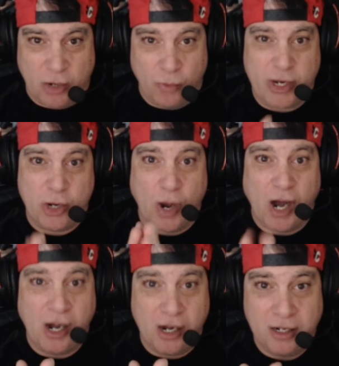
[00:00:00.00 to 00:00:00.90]
where you
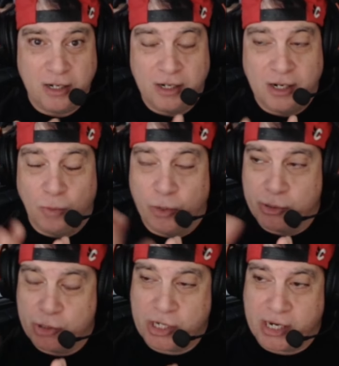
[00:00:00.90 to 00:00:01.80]
are and what
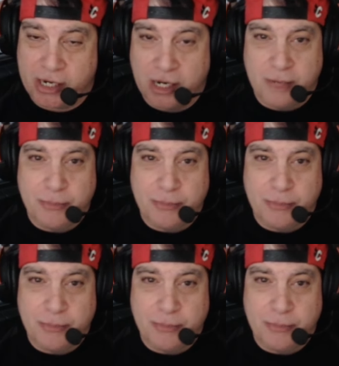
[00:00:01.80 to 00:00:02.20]
you see.